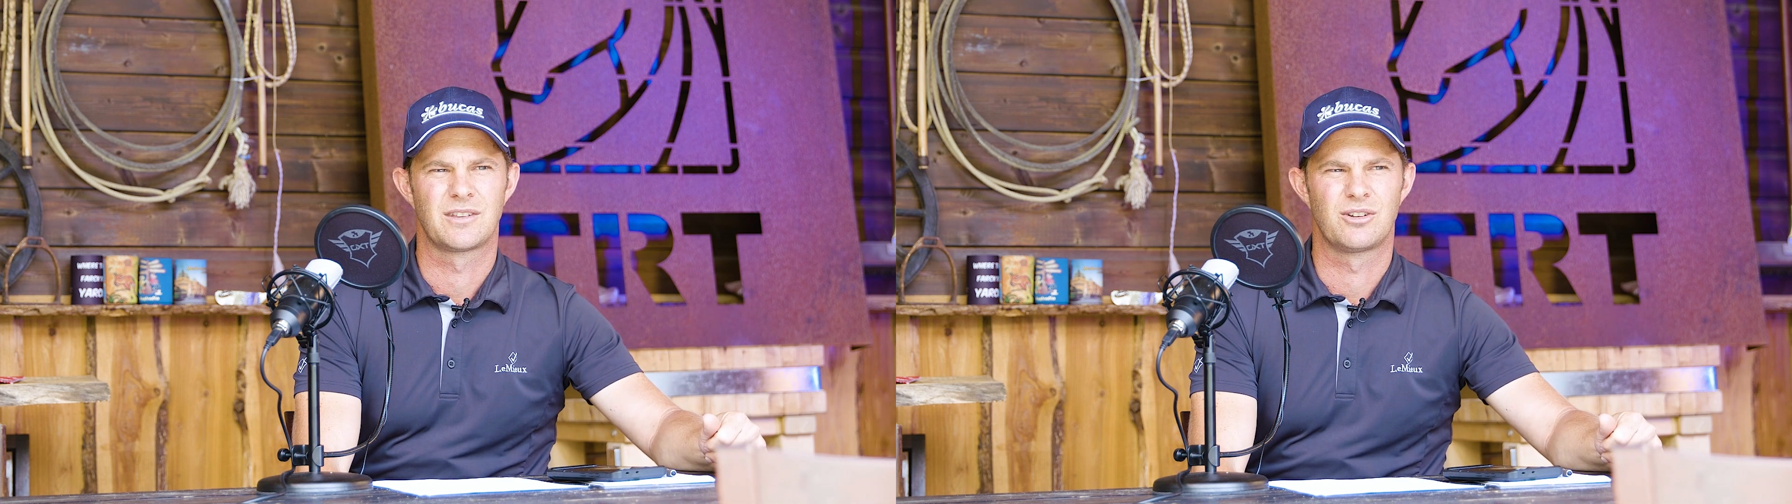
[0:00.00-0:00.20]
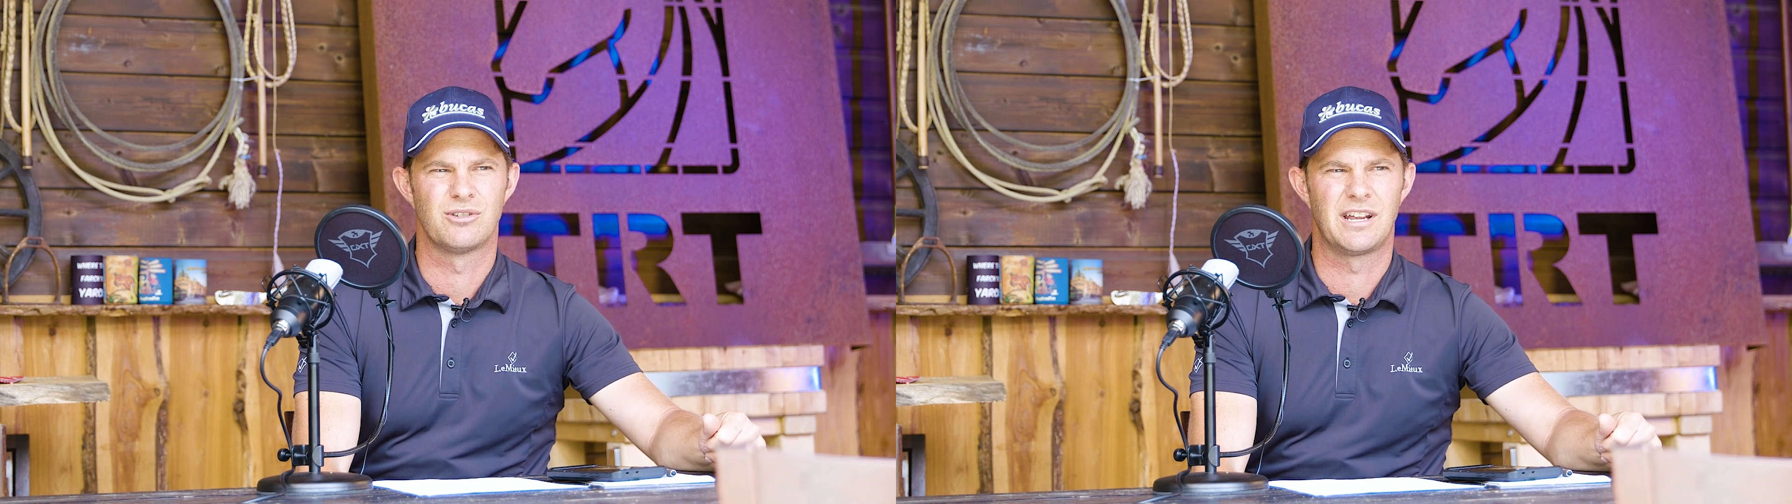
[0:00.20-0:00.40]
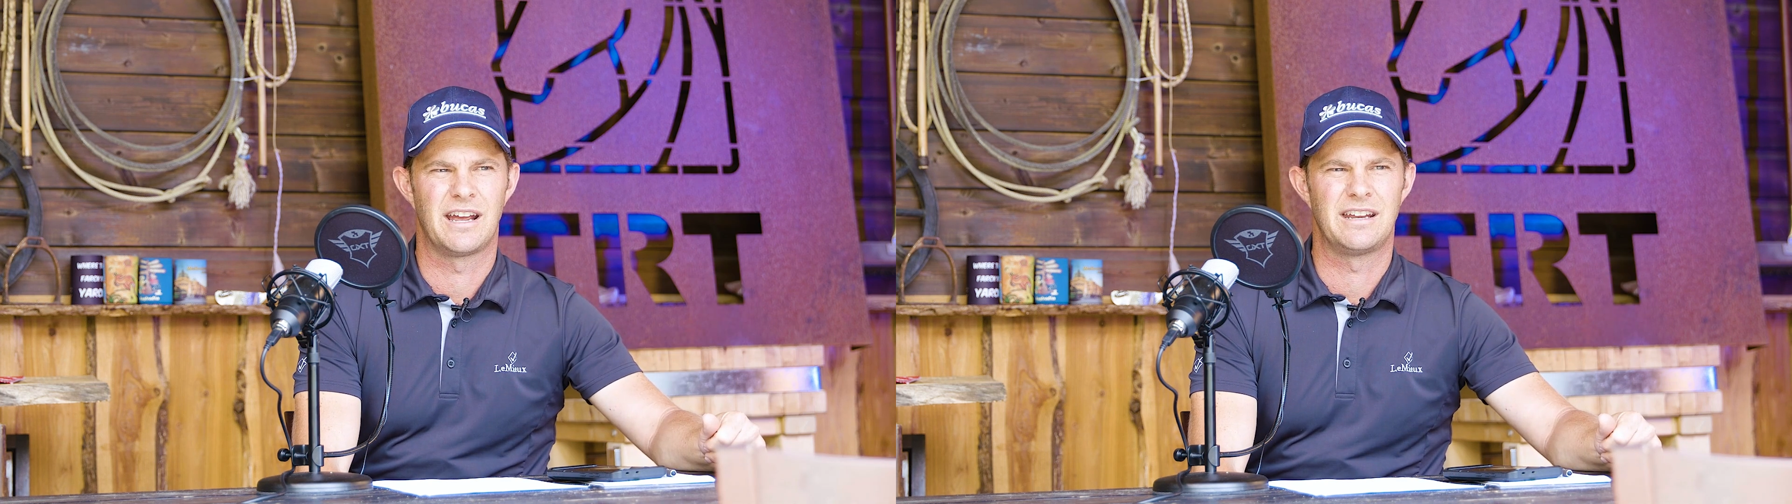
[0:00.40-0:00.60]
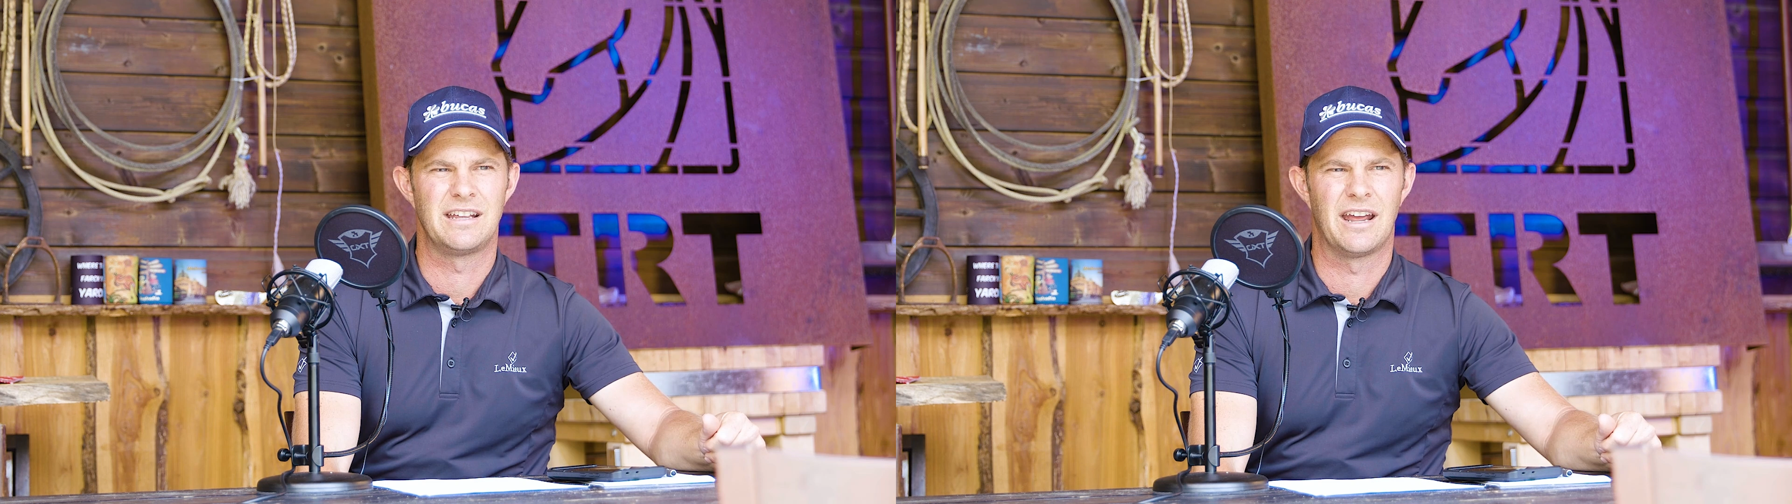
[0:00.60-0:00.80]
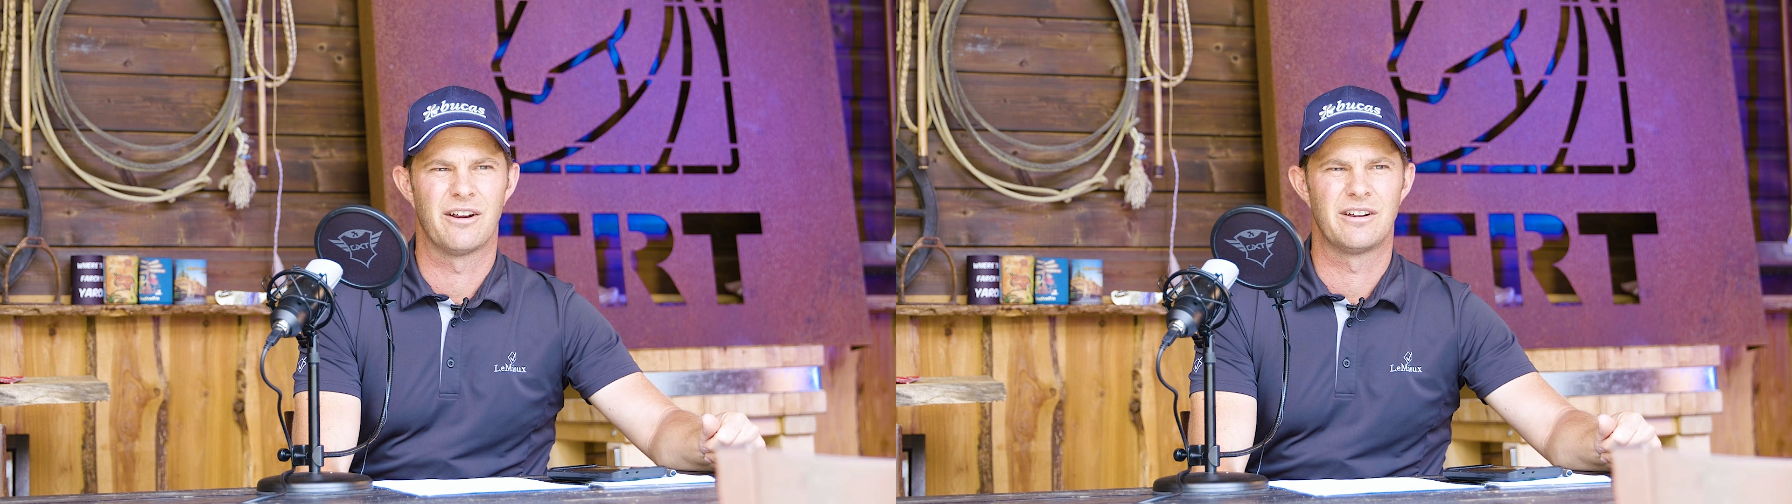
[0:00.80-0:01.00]

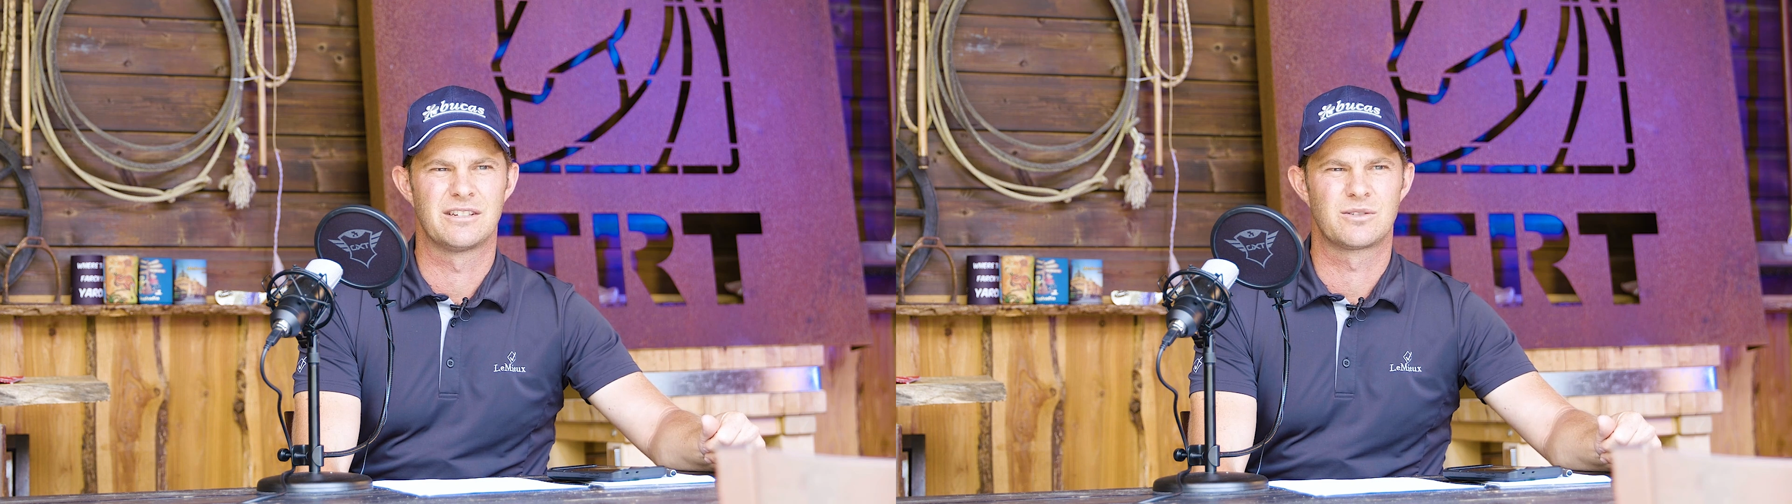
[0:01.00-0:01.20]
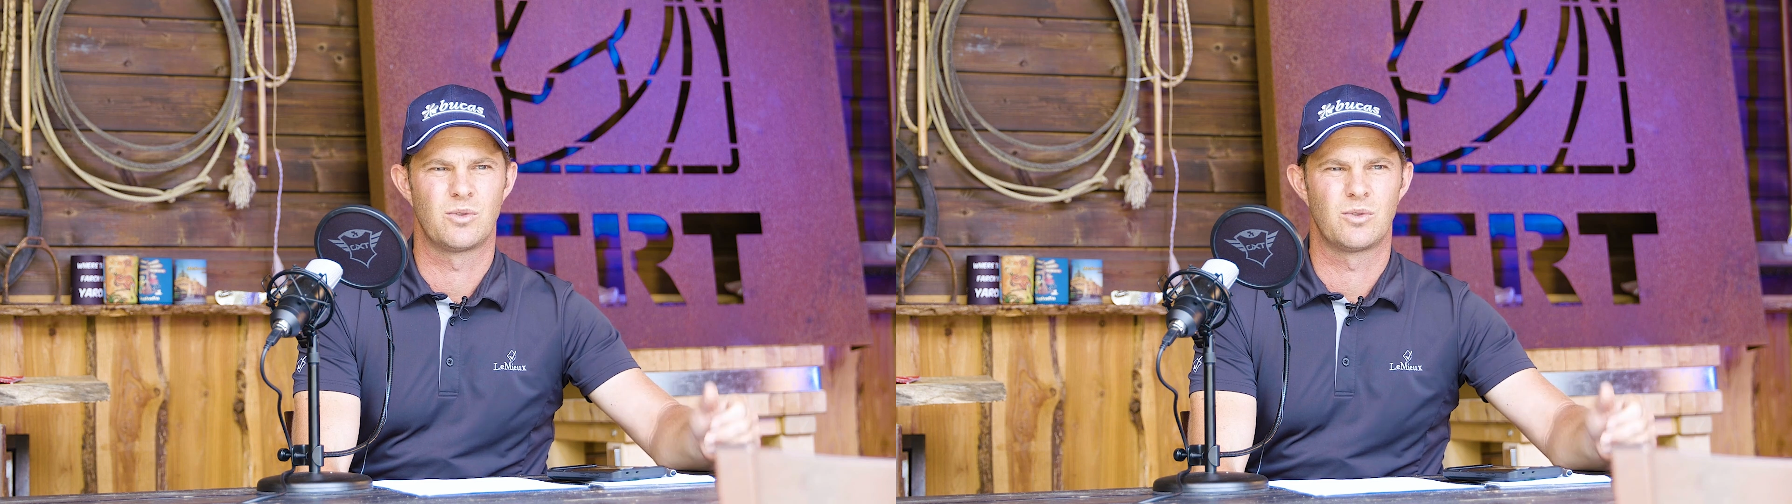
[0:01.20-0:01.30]
creating areas